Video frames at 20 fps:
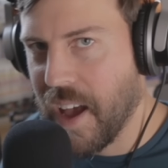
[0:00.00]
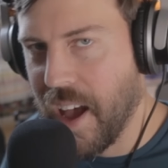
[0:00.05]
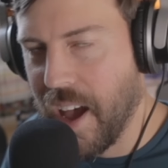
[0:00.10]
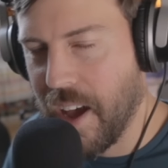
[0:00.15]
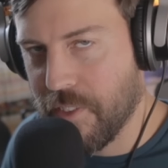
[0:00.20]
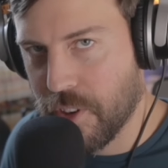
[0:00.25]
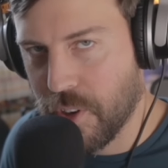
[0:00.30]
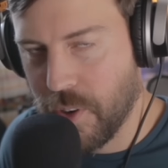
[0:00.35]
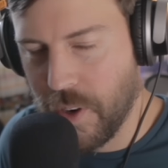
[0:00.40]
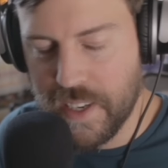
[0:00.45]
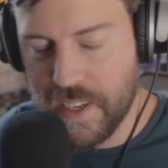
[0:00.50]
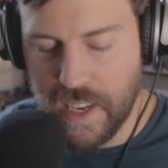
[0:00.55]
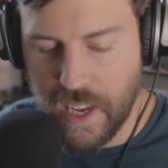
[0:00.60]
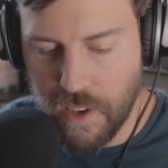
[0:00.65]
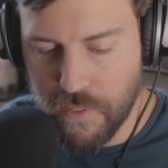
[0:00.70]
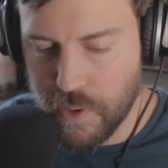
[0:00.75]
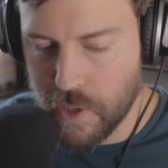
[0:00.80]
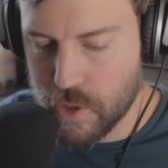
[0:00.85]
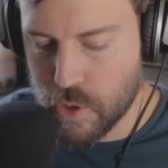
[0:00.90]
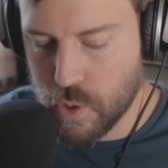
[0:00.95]
Have a great
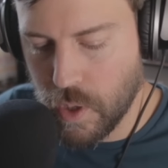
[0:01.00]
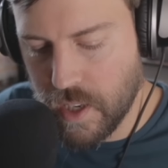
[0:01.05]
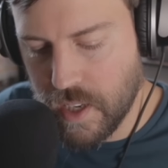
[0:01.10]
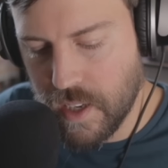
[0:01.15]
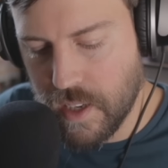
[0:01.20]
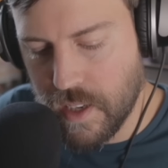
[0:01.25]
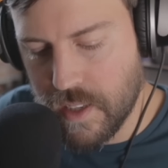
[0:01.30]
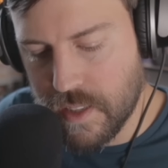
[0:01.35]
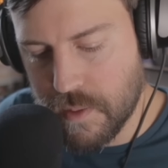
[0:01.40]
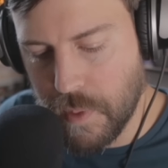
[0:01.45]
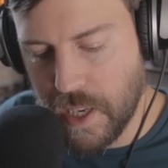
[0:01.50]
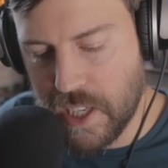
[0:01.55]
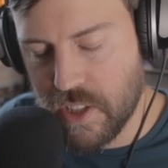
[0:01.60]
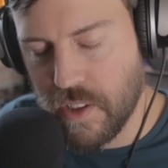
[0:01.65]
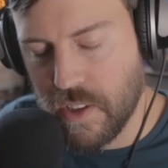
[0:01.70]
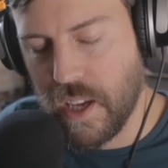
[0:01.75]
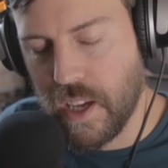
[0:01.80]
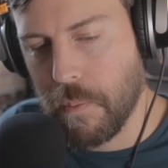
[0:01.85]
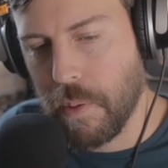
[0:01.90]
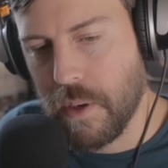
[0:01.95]
day. If you enjoyed it, smash
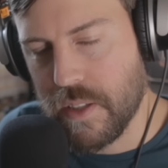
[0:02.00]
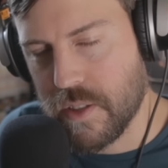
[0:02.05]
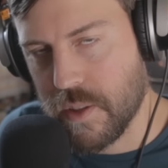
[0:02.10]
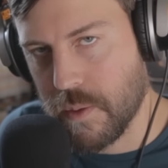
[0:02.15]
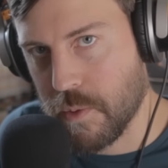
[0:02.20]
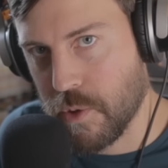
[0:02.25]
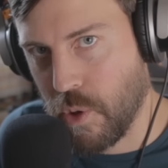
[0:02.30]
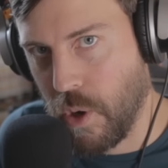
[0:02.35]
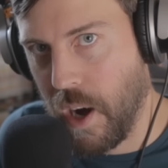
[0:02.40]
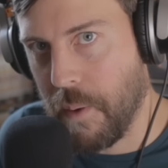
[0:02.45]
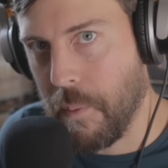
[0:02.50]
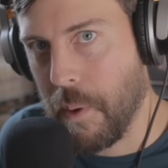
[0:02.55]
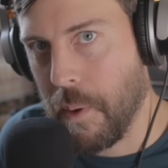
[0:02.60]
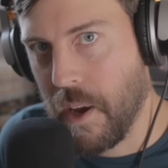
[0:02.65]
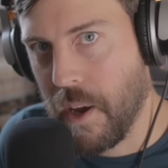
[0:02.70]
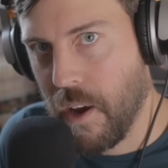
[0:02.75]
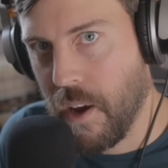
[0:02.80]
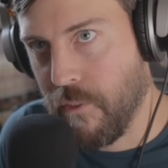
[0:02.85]
the like button, subscribe